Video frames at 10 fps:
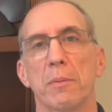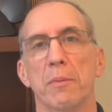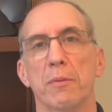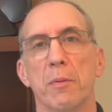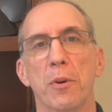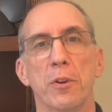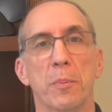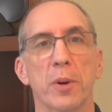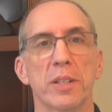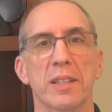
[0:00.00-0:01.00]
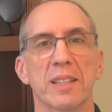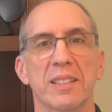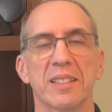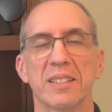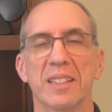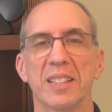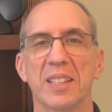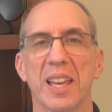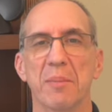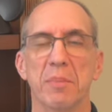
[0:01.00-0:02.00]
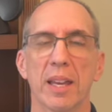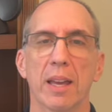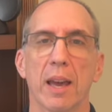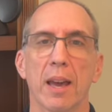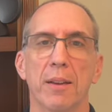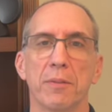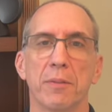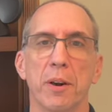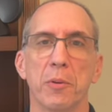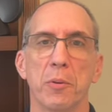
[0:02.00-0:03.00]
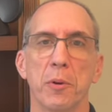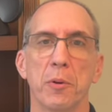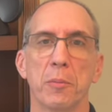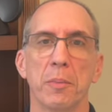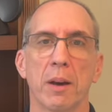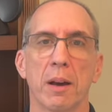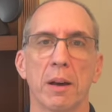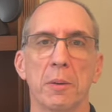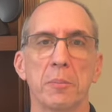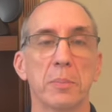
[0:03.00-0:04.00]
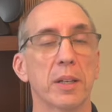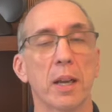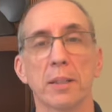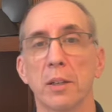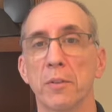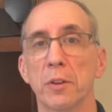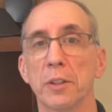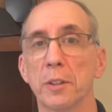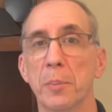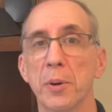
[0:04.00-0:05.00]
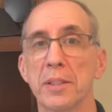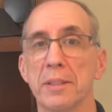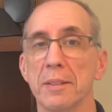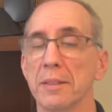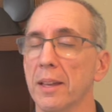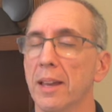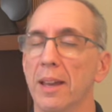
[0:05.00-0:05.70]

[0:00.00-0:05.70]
For your princesses, this can be a fun room, but not to overlook the princes.